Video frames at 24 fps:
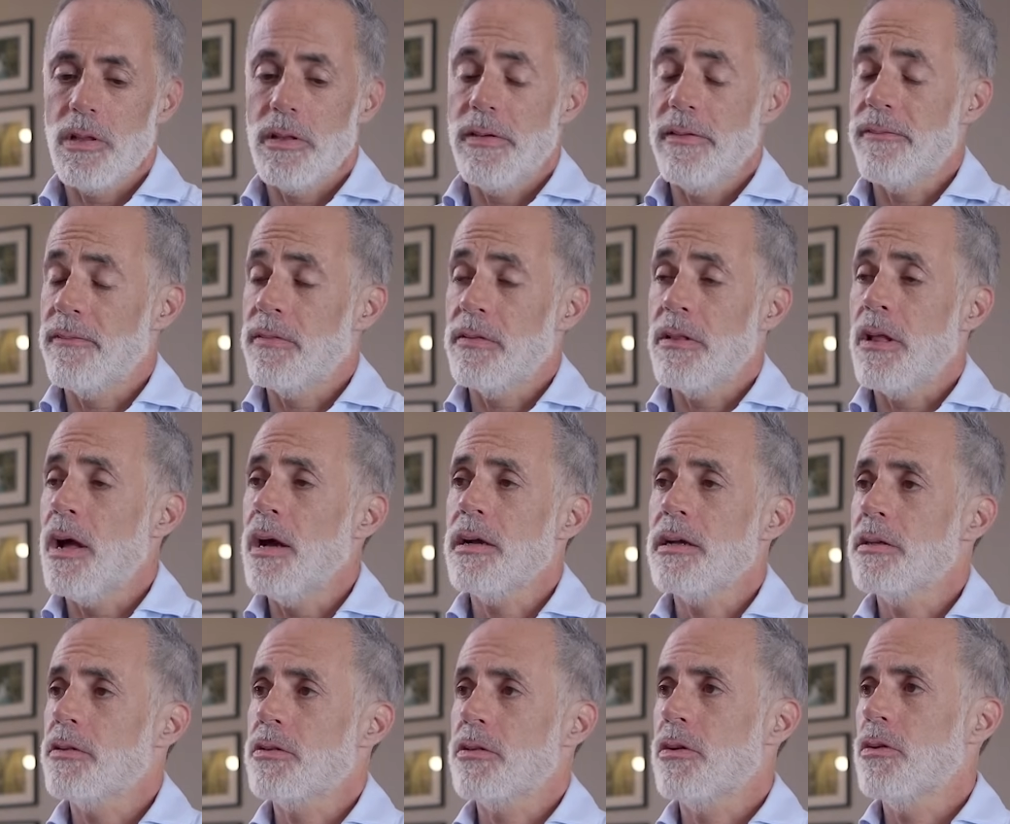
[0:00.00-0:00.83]
if
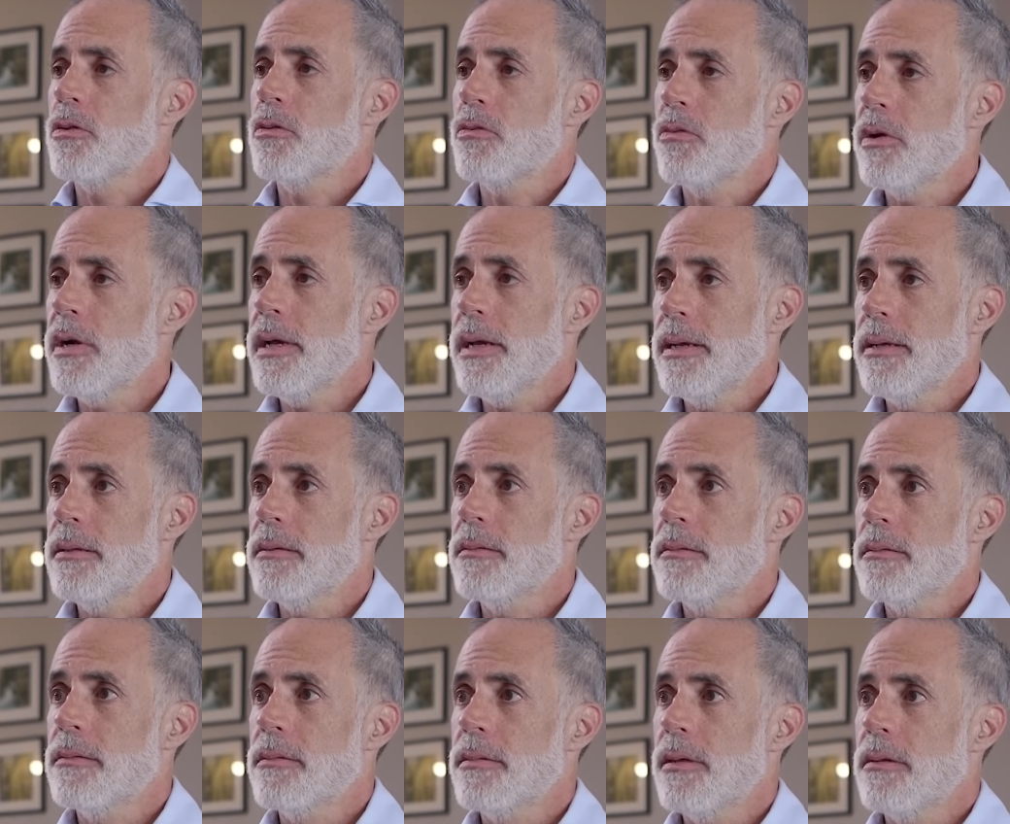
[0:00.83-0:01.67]
long is so great,
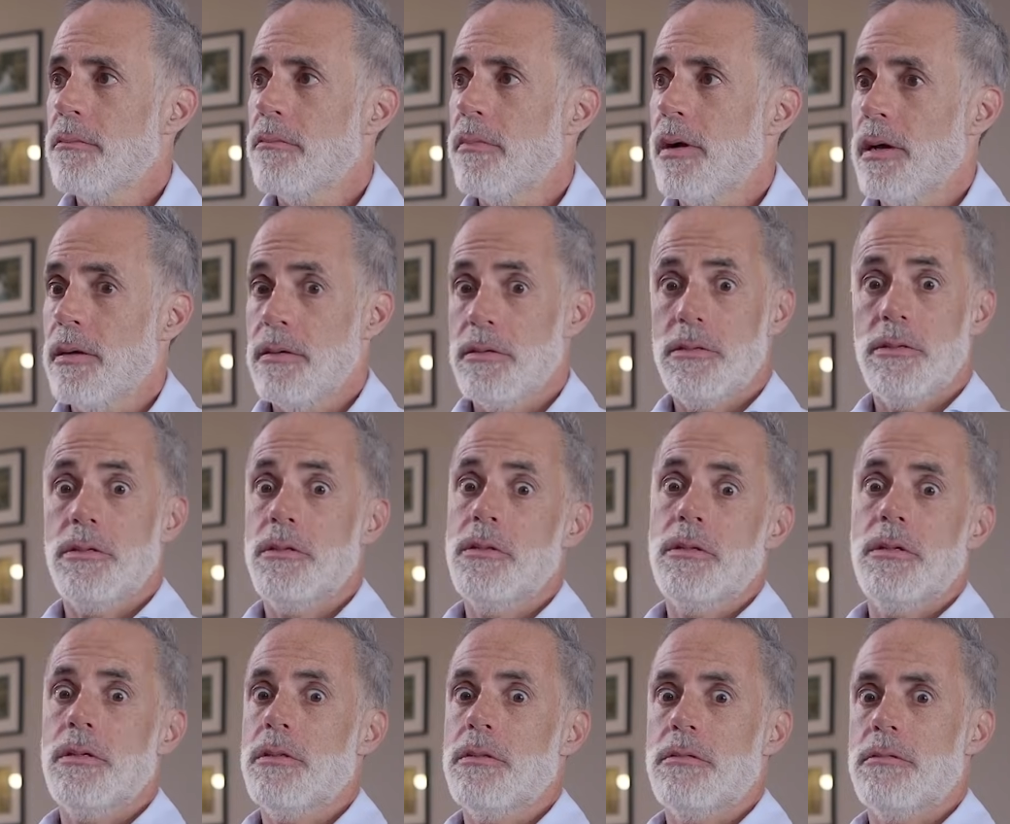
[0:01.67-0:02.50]
then why don't you
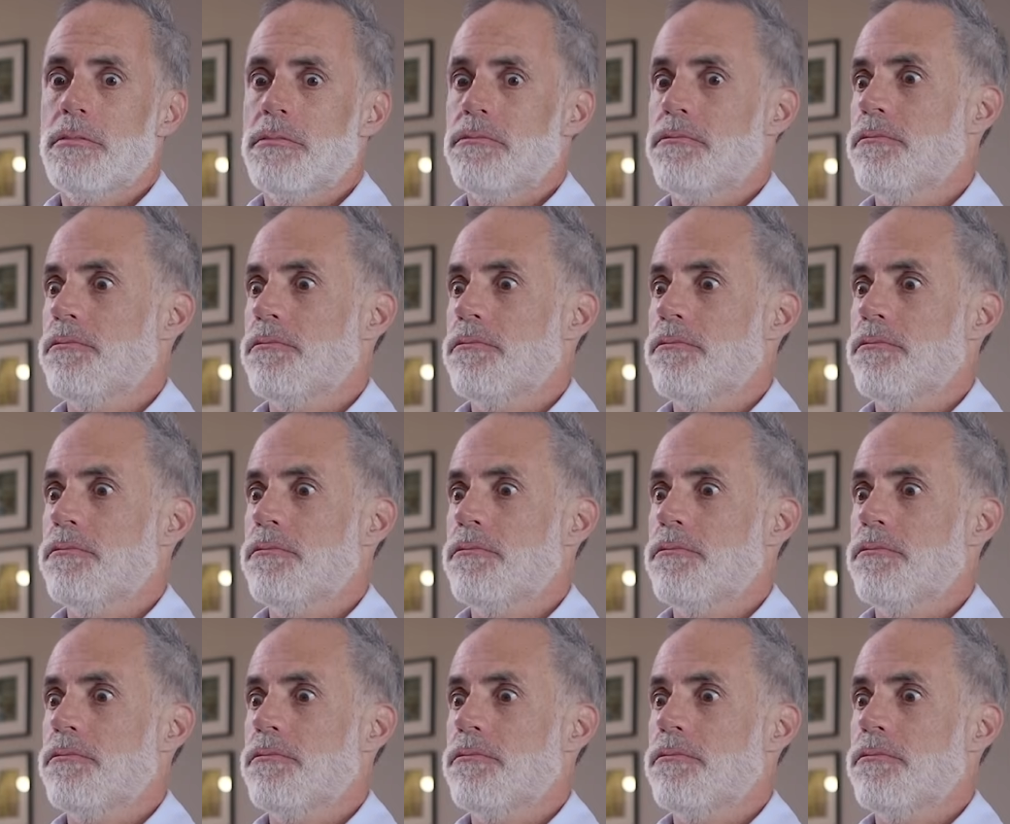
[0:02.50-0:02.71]
just